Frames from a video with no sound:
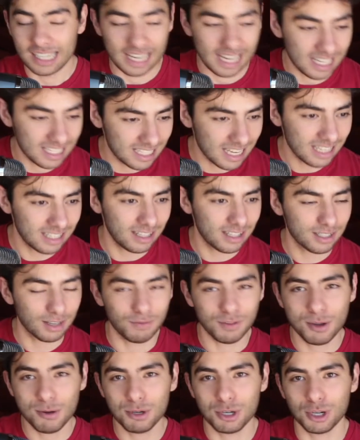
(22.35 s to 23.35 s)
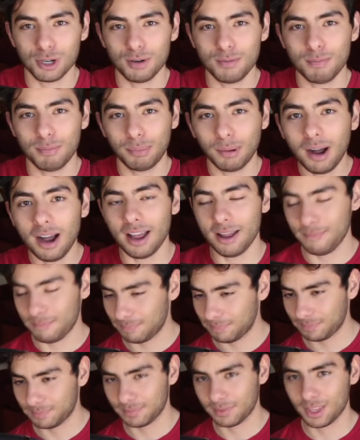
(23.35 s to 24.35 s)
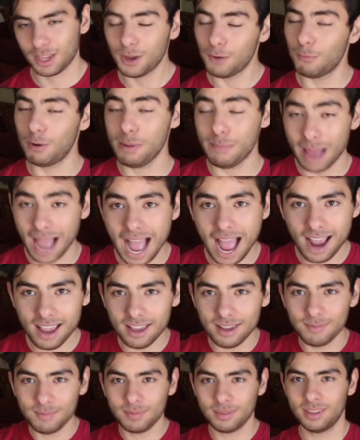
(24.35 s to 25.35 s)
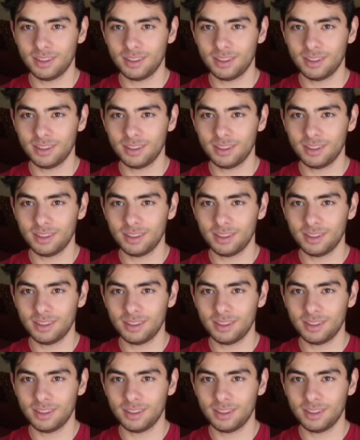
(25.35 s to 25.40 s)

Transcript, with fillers: existence of YouTube. But we back